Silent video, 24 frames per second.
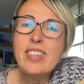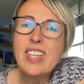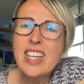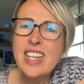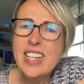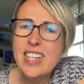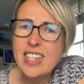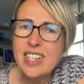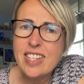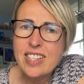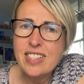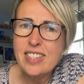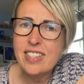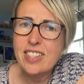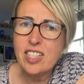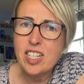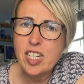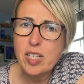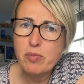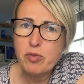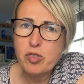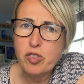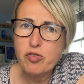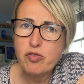it is
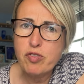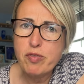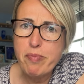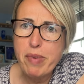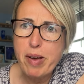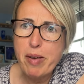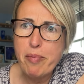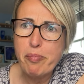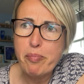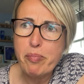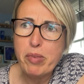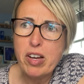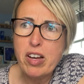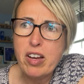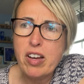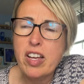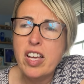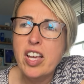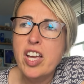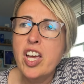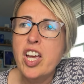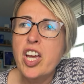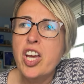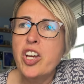time to remember
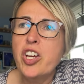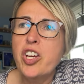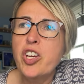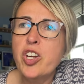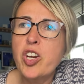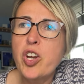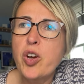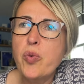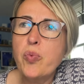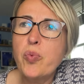you know